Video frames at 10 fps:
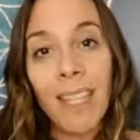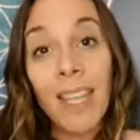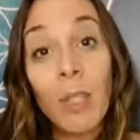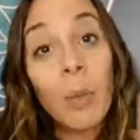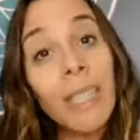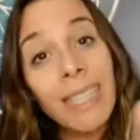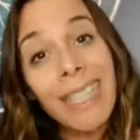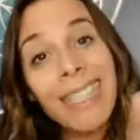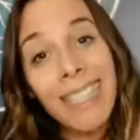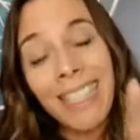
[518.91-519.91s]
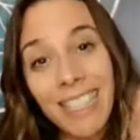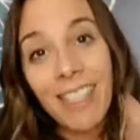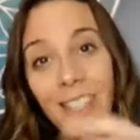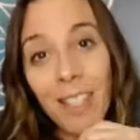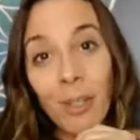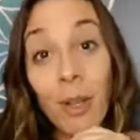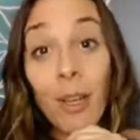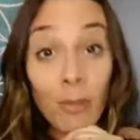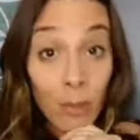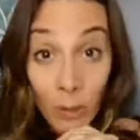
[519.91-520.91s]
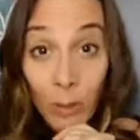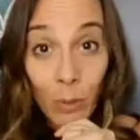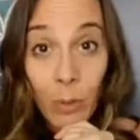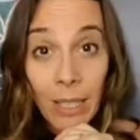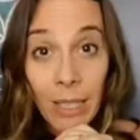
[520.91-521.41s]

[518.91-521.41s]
And 2019 is the year of you.